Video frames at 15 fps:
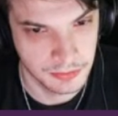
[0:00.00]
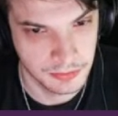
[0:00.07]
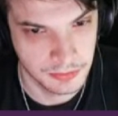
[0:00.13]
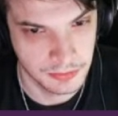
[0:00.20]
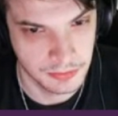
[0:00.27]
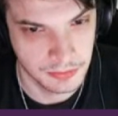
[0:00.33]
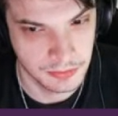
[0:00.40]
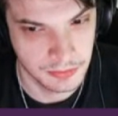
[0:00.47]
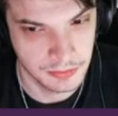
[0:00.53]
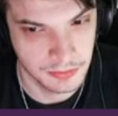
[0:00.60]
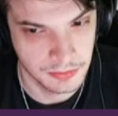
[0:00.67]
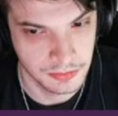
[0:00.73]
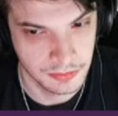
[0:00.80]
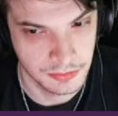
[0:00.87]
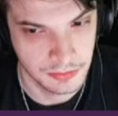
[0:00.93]

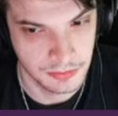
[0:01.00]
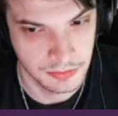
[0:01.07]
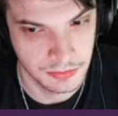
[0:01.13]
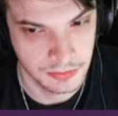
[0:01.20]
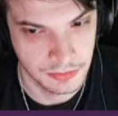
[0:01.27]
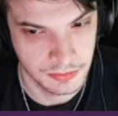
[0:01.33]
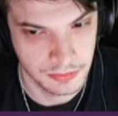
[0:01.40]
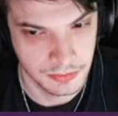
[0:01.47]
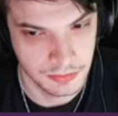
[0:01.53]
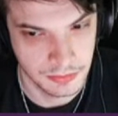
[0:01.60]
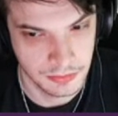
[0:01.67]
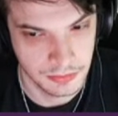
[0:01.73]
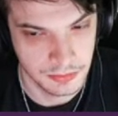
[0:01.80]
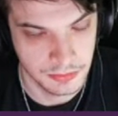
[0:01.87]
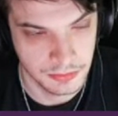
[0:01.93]

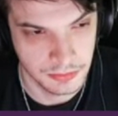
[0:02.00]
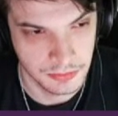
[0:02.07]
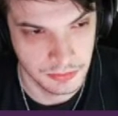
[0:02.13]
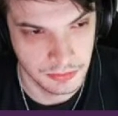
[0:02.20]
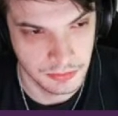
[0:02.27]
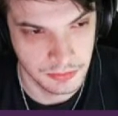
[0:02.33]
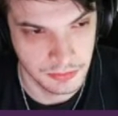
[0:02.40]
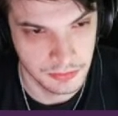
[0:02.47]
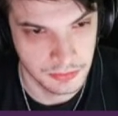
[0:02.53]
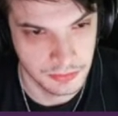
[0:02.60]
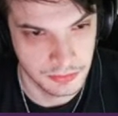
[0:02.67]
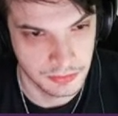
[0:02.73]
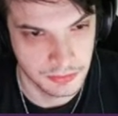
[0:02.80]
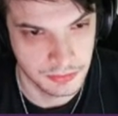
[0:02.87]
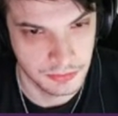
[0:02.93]

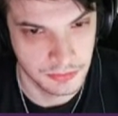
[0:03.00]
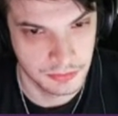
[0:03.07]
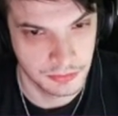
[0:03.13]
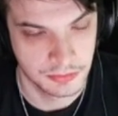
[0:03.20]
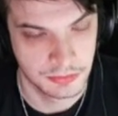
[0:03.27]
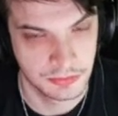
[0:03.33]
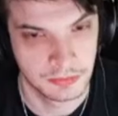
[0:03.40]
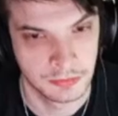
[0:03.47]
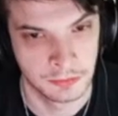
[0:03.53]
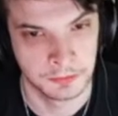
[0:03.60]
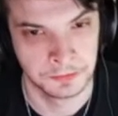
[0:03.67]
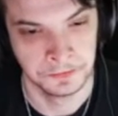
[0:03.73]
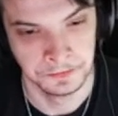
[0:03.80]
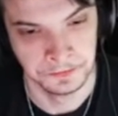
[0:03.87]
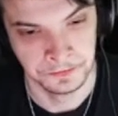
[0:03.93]

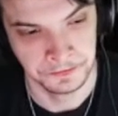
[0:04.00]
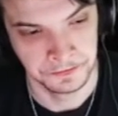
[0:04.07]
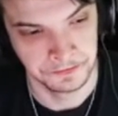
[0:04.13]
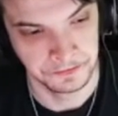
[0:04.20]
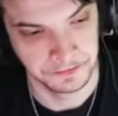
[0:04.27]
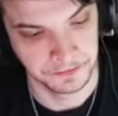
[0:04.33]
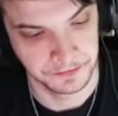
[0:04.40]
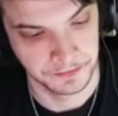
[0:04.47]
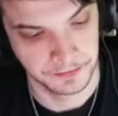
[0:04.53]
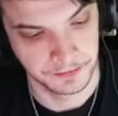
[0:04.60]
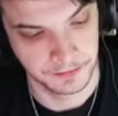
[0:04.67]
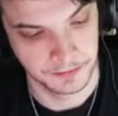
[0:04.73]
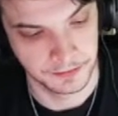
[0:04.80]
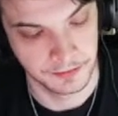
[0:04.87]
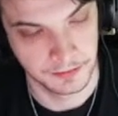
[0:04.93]

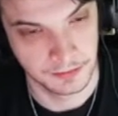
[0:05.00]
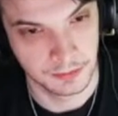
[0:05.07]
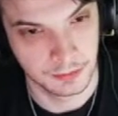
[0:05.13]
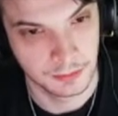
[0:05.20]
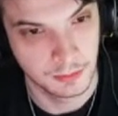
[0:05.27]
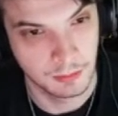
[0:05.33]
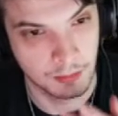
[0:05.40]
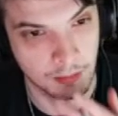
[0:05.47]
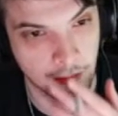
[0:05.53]
No words are spoken by the person on screen.